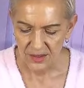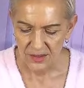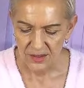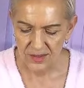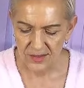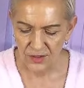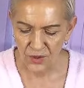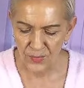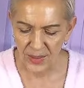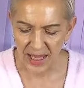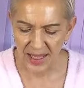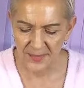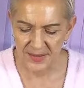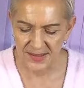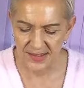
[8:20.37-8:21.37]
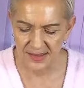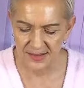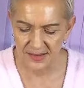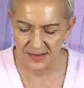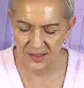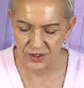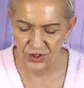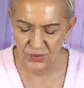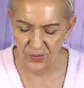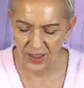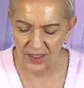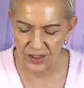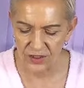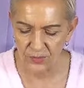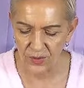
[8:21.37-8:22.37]
So perhaps there's a
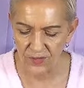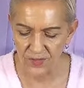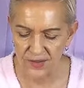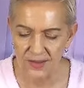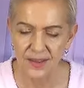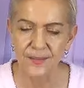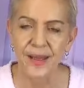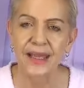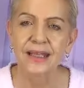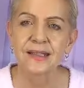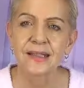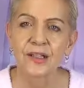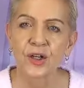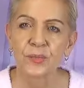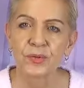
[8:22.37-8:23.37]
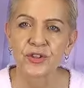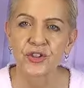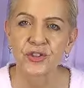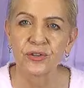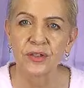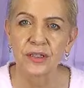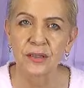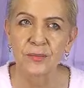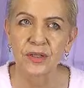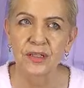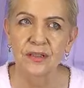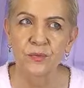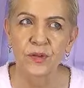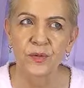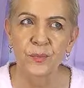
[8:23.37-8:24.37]
situation where there's an amazing opportunity, but
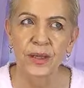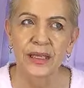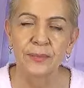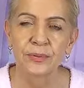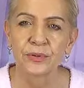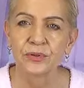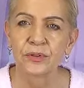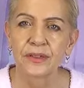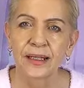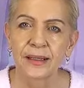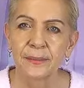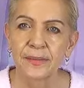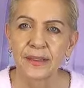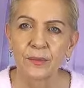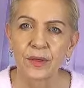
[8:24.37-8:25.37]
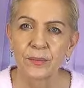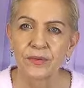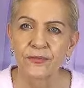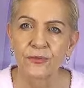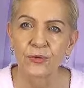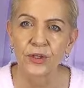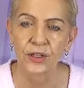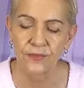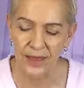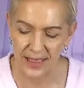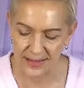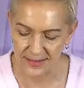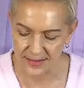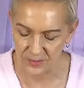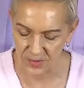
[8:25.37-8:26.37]
it's with people or a company where before you've
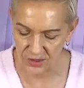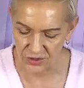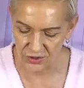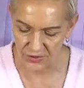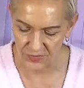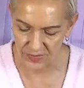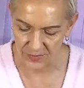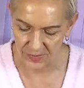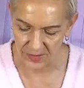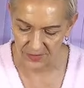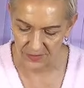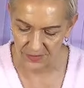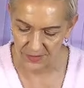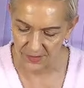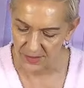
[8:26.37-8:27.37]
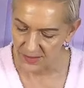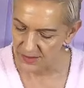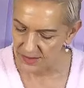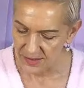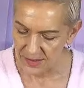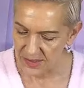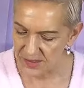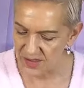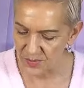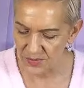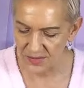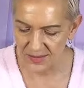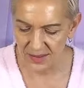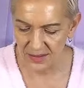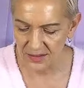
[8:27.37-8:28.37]
had some issues with. And
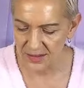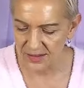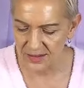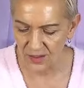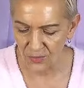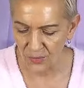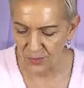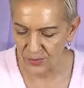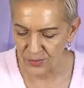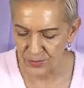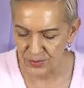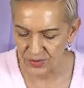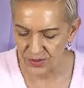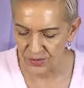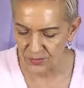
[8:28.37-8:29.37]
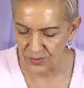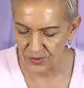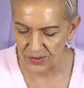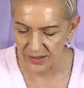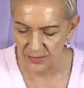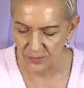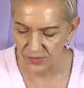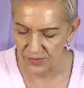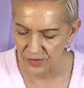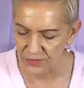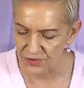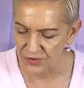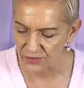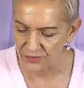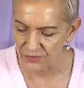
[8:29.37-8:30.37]
Spirit's saying they're so open to working with you.
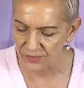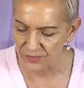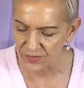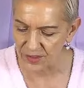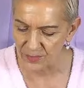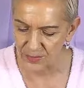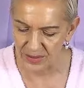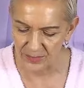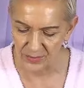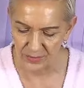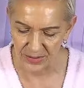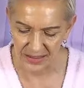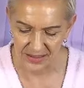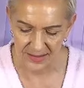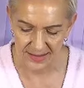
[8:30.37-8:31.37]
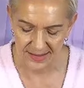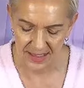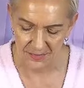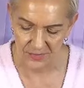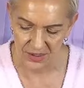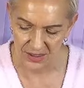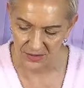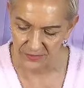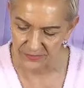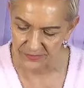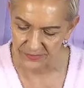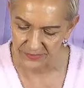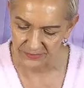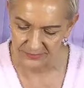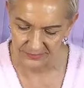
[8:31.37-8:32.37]
Don't fear people being deceptive.
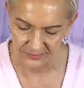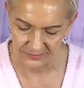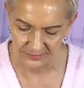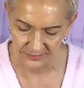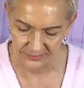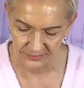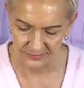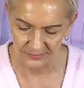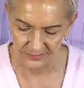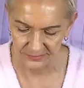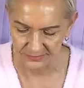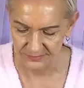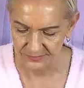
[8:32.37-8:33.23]
You